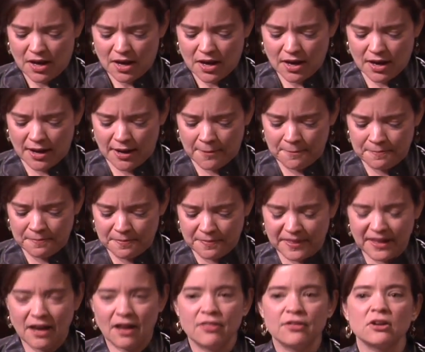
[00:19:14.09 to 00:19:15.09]
Um,
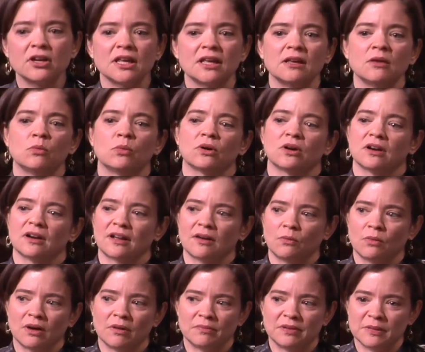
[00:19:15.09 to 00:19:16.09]
the other E word I
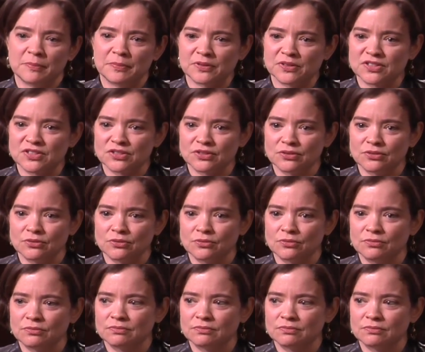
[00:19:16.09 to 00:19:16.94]
want people to